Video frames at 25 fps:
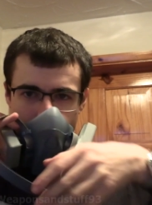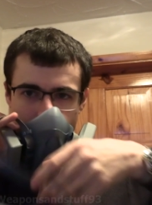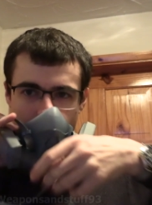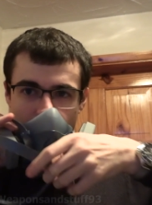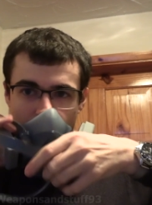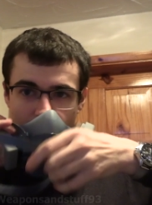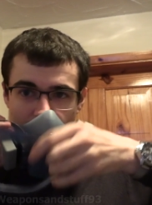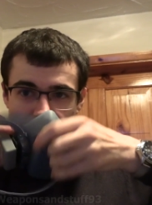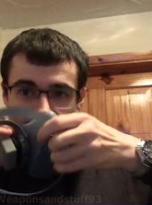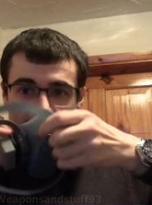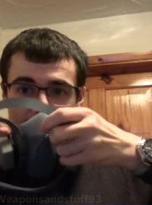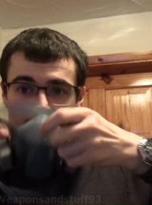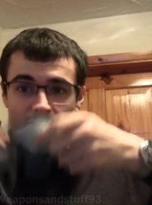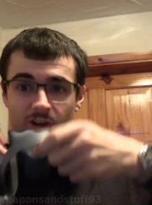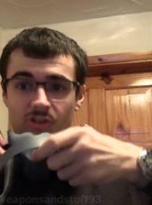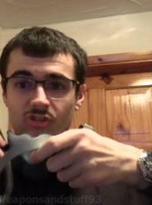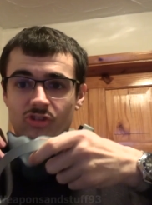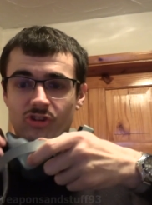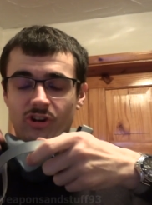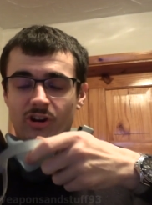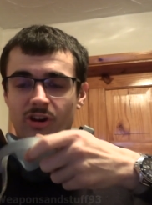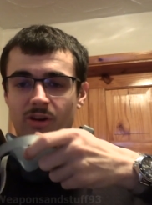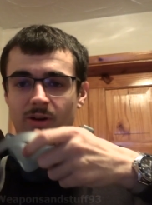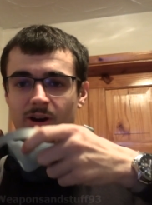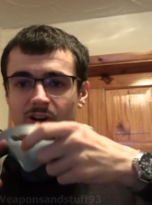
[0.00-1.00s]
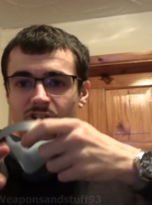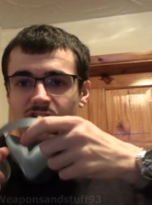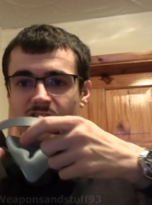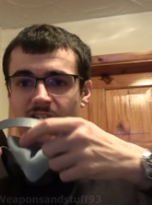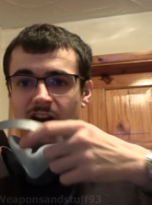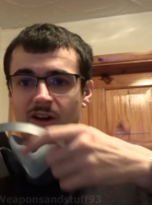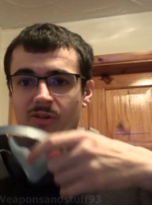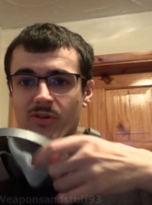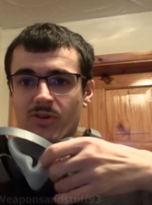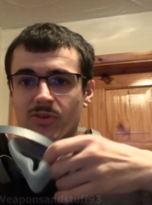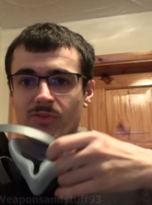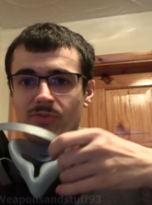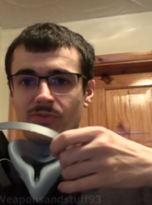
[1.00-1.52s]
but we, I can show you actually
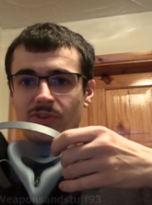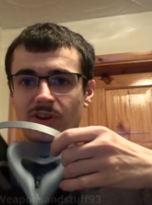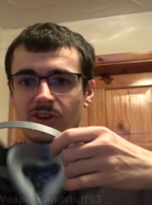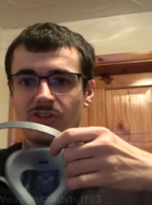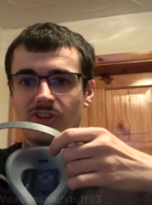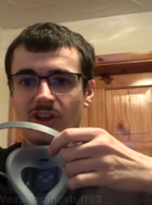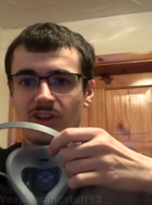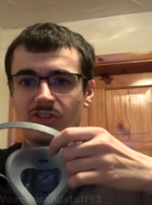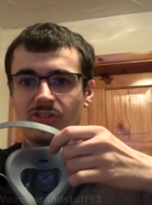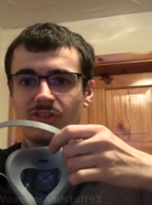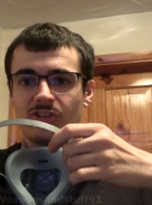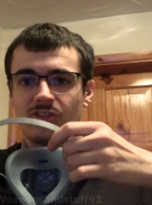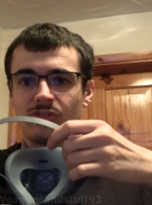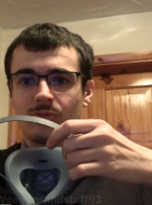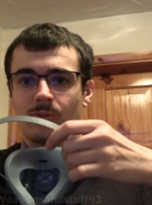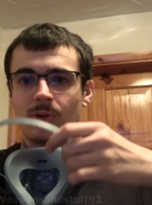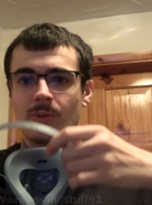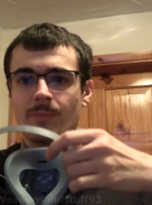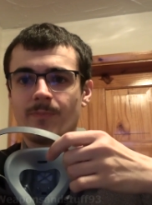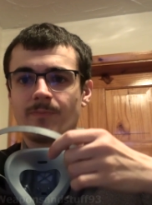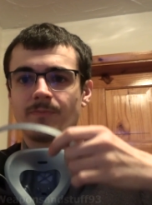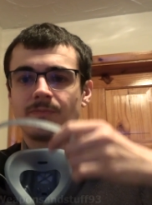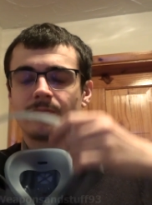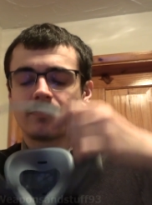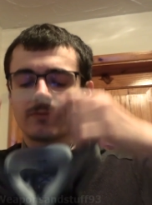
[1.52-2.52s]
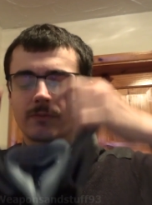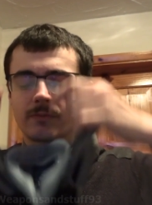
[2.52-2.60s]
how you'd fit test this one.